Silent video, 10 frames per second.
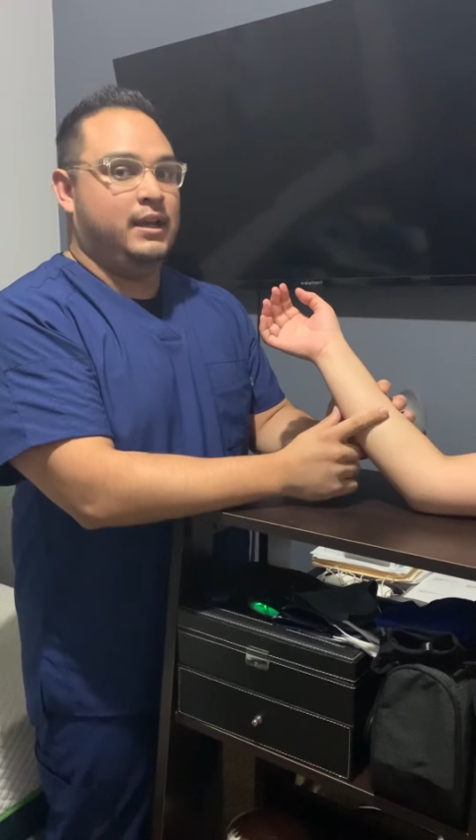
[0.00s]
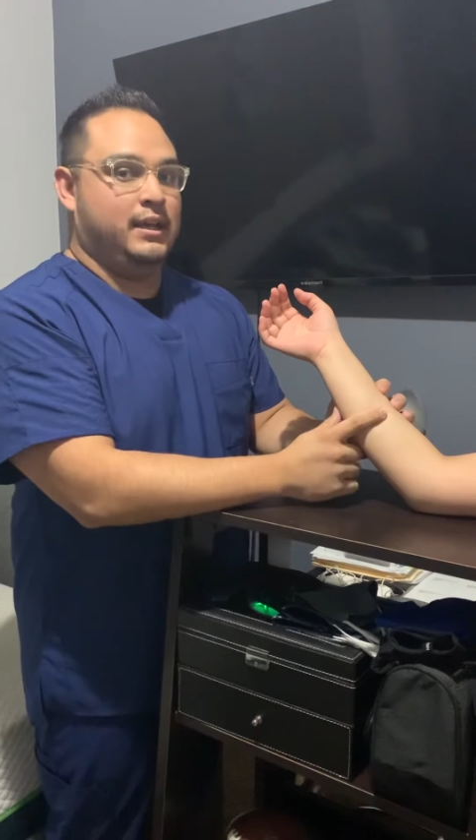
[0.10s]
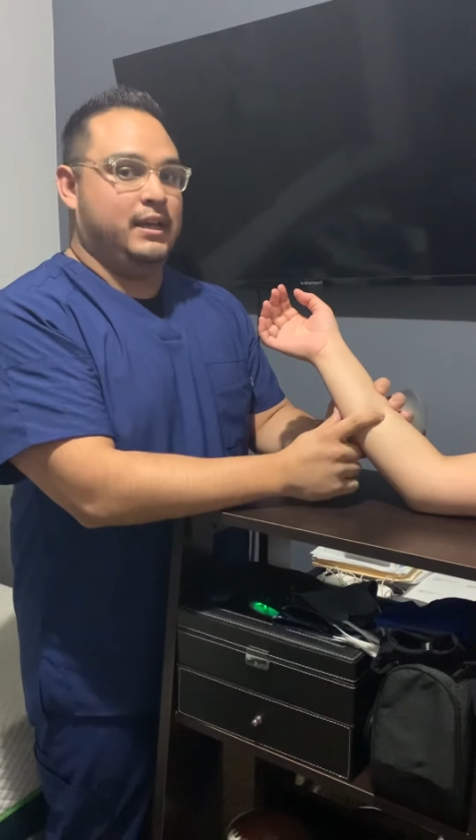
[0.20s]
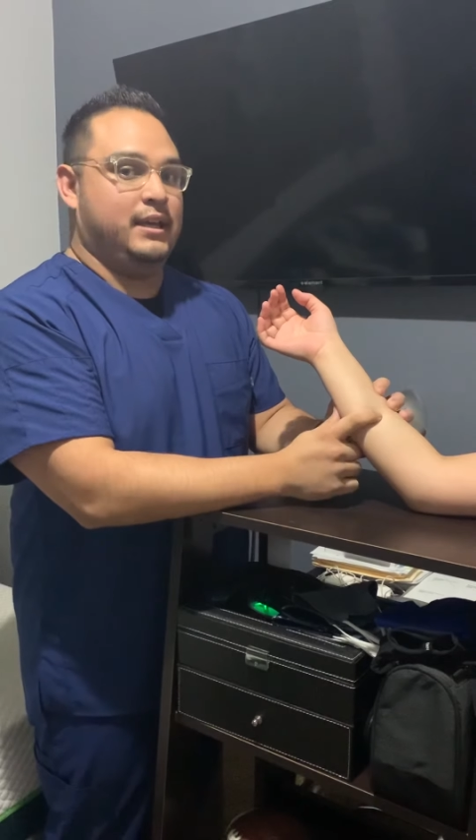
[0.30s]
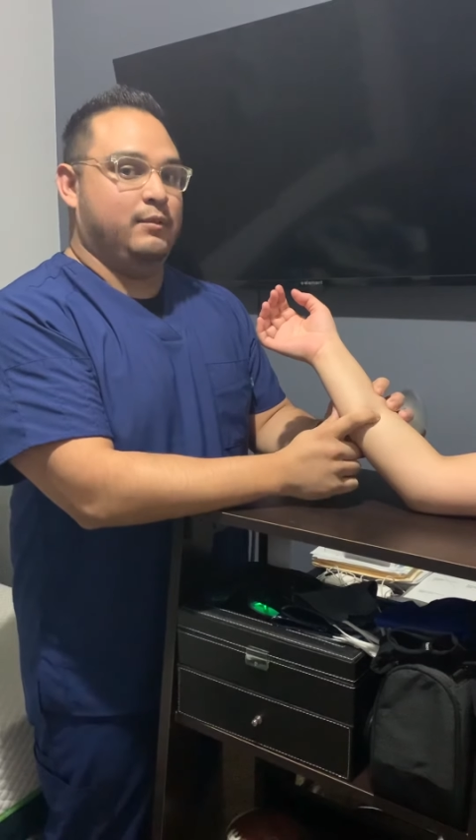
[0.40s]

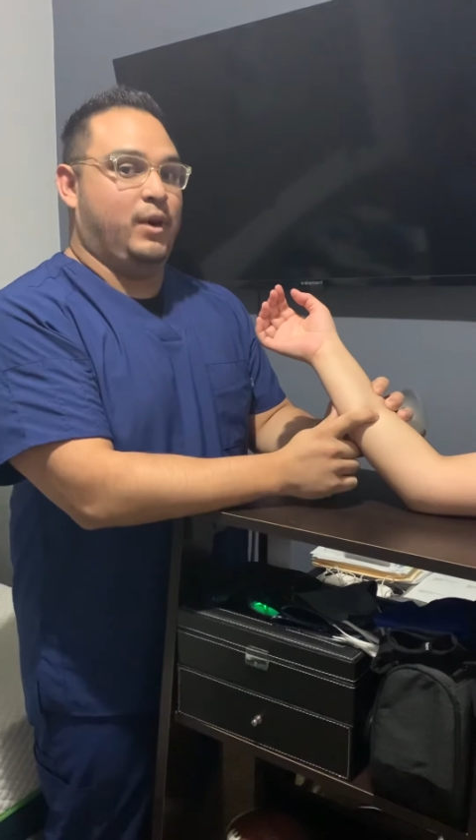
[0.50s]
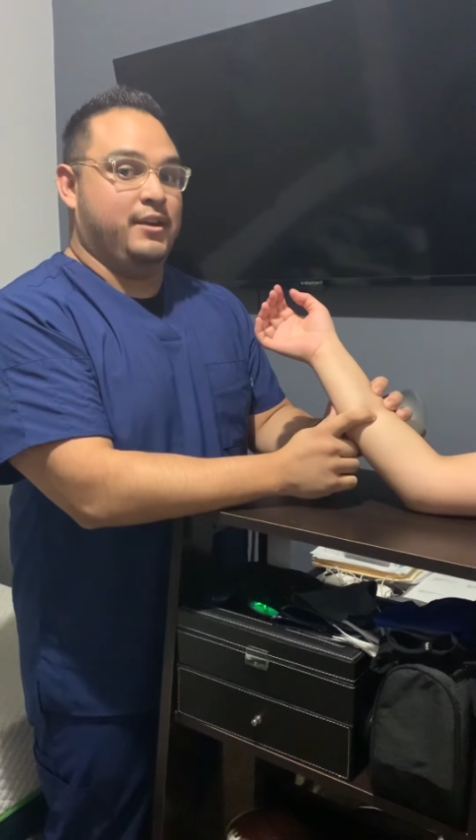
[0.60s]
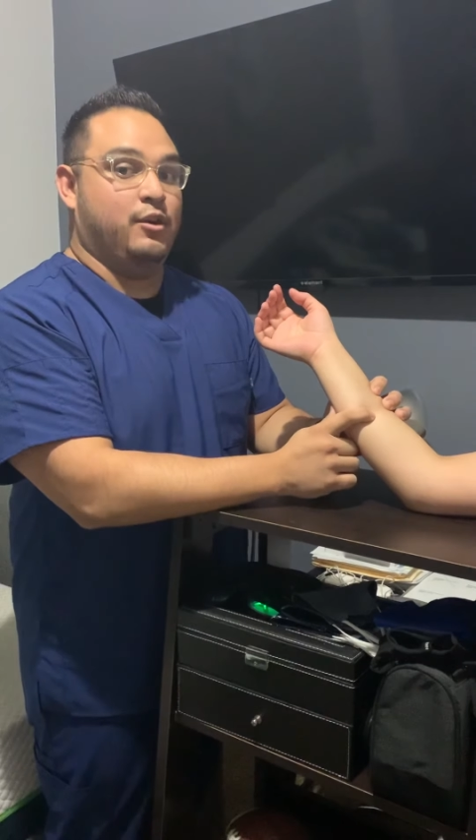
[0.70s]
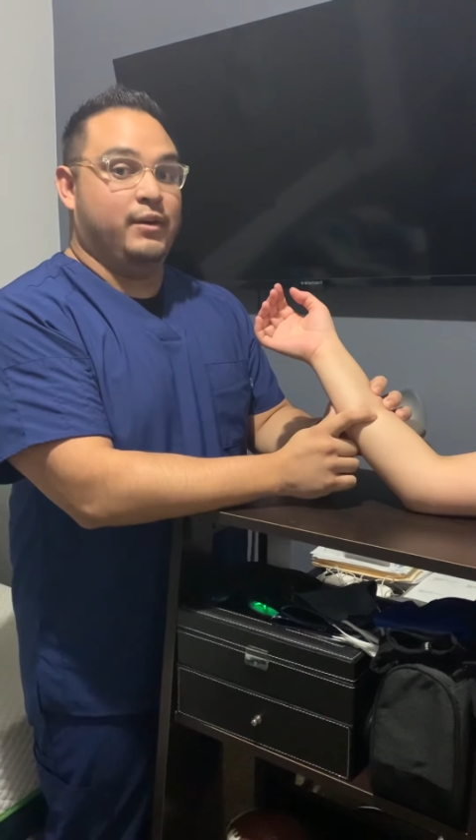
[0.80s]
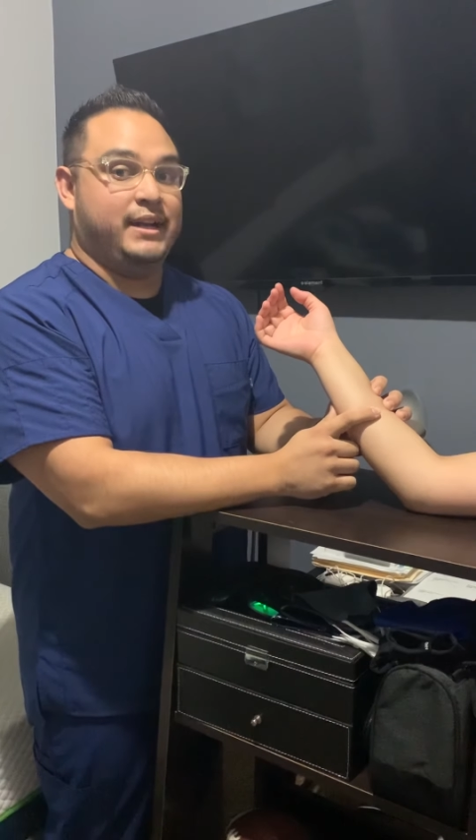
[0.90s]
and while
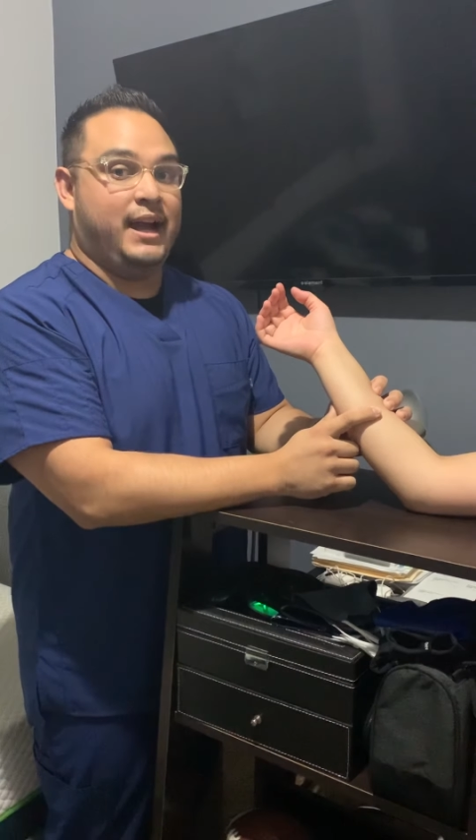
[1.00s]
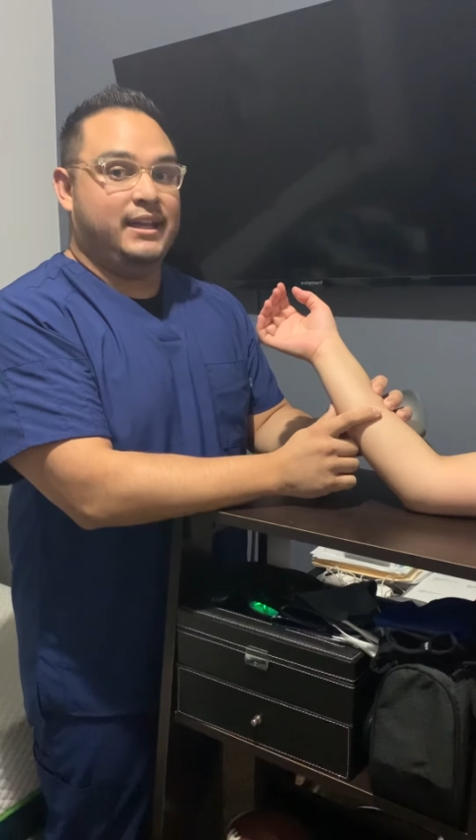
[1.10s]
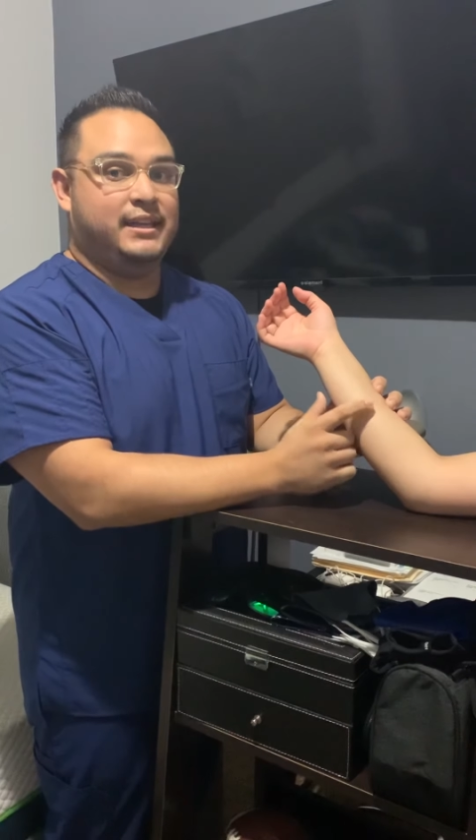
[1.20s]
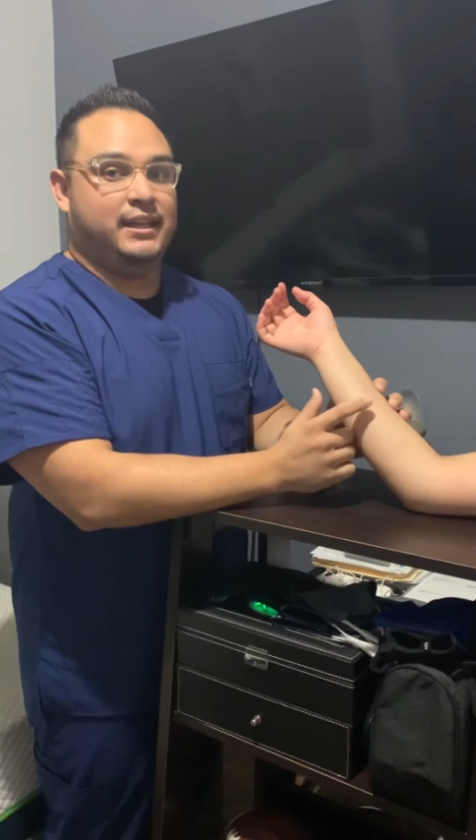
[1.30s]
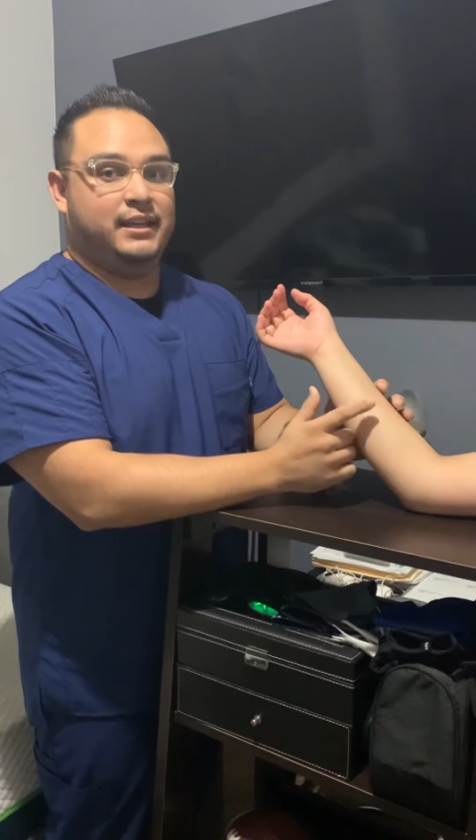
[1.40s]
you're going
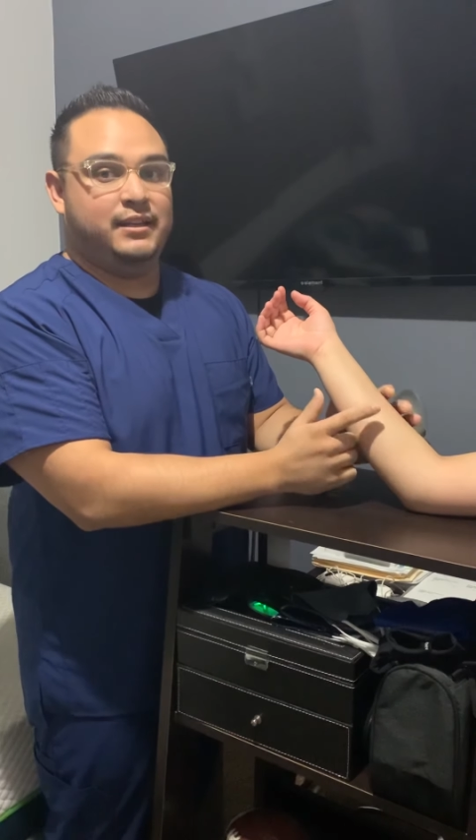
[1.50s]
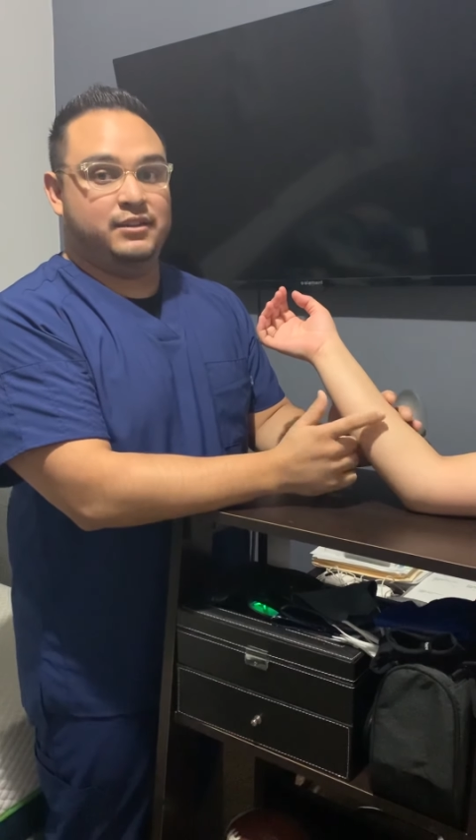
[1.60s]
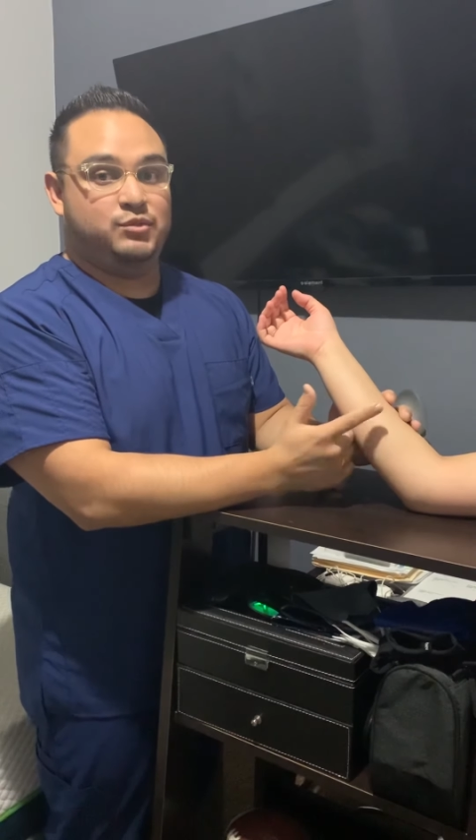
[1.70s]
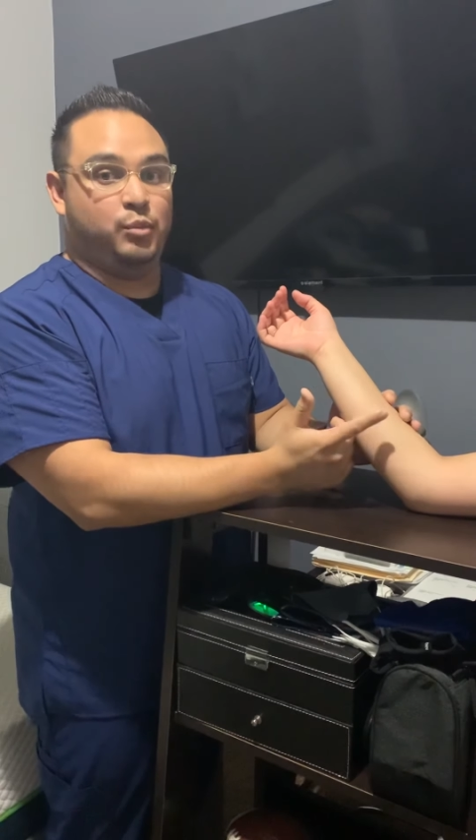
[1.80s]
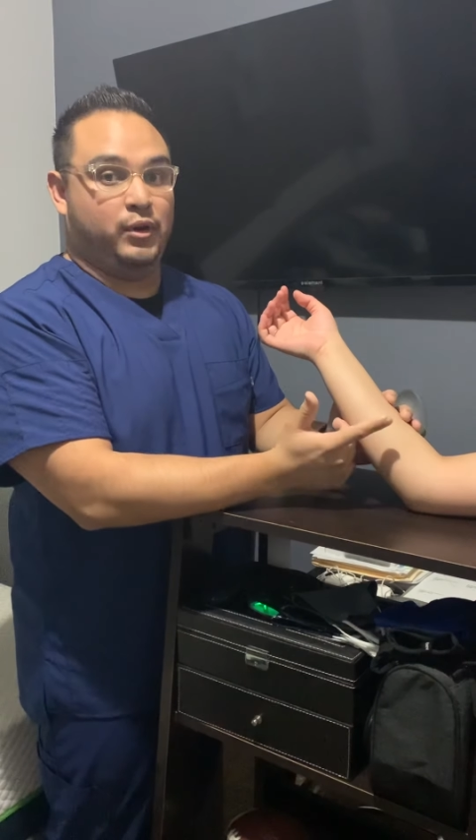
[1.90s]
hiking in a
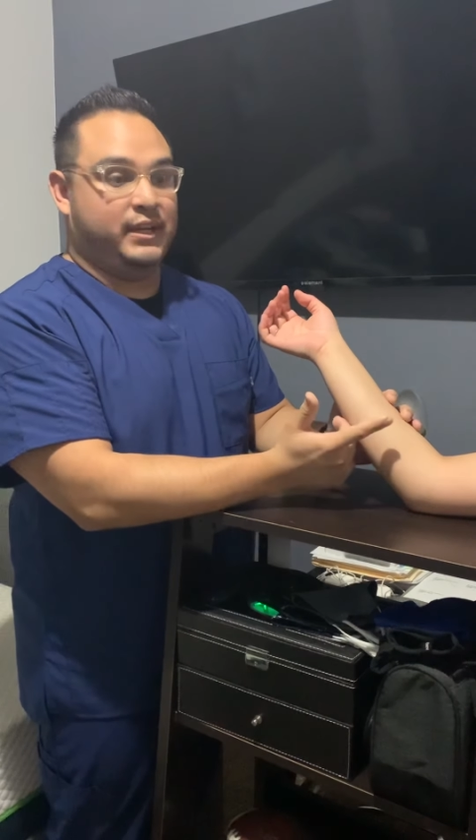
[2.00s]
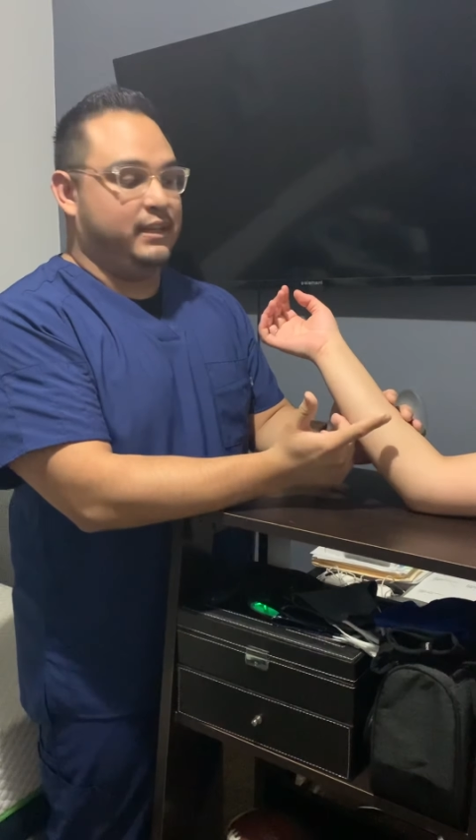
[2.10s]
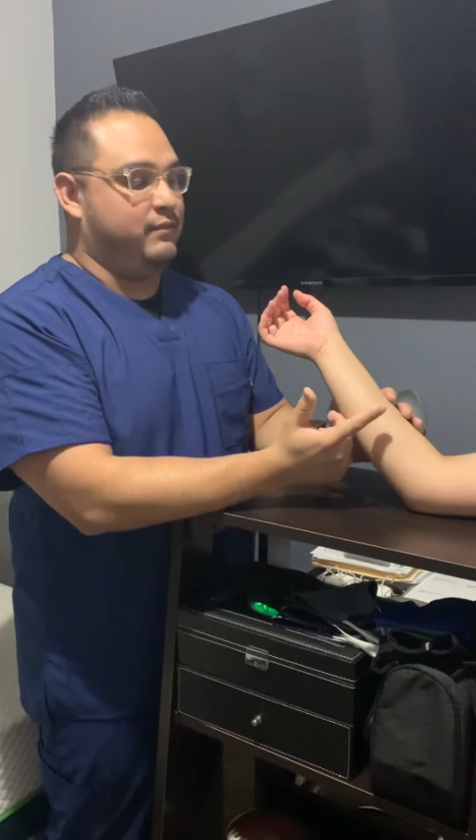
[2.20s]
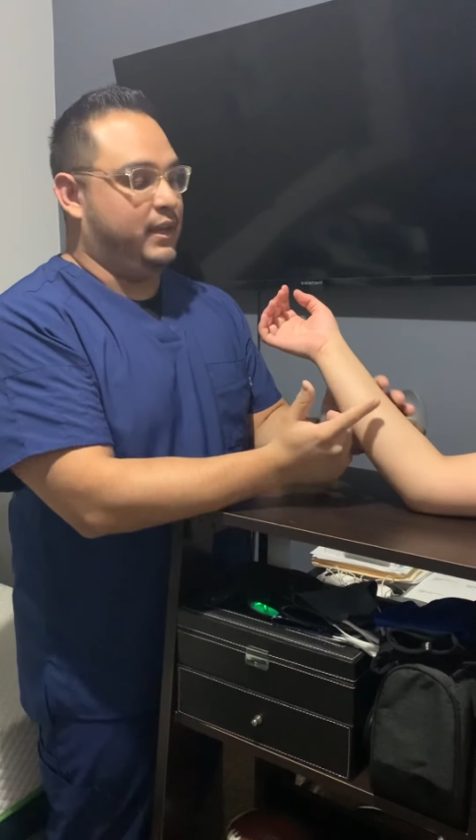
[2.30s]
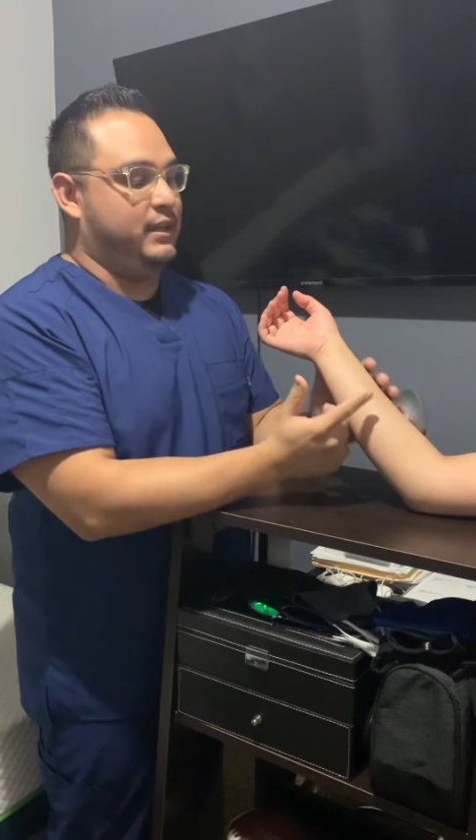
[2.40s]
sporting
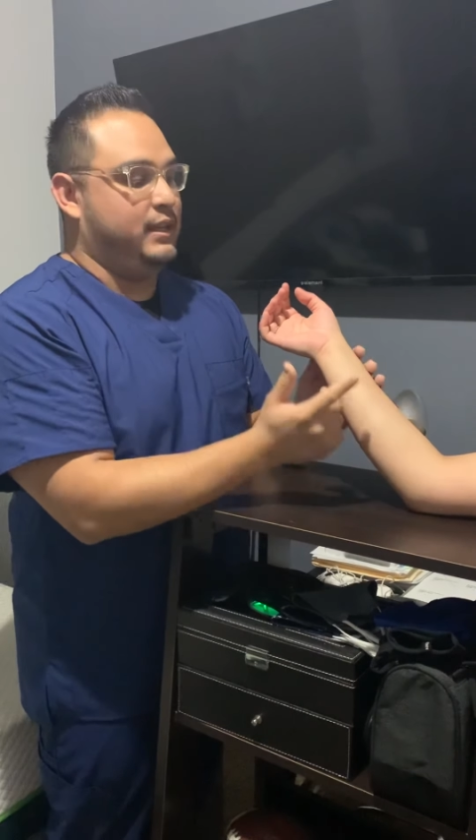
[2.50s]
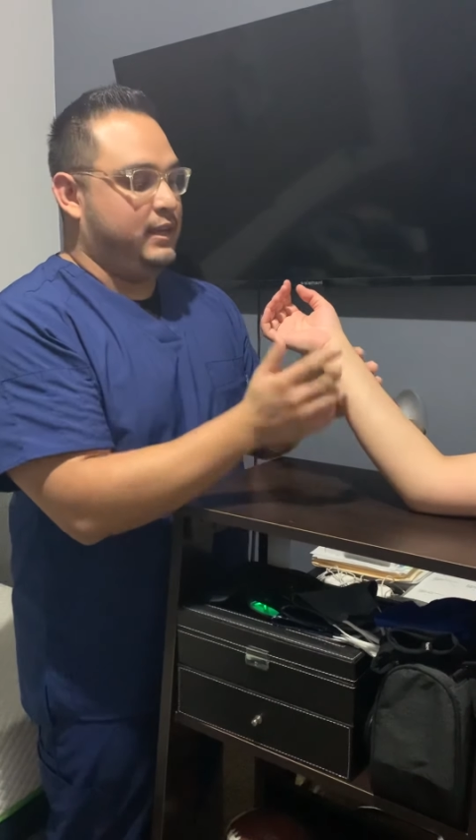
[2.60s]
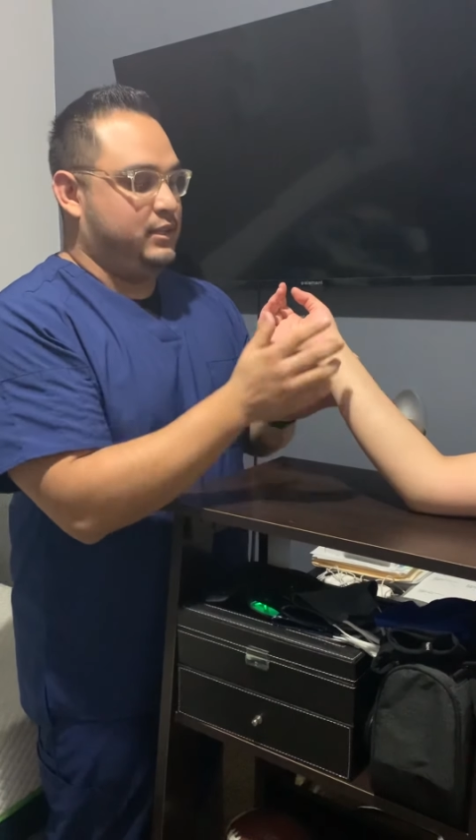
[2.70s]
event.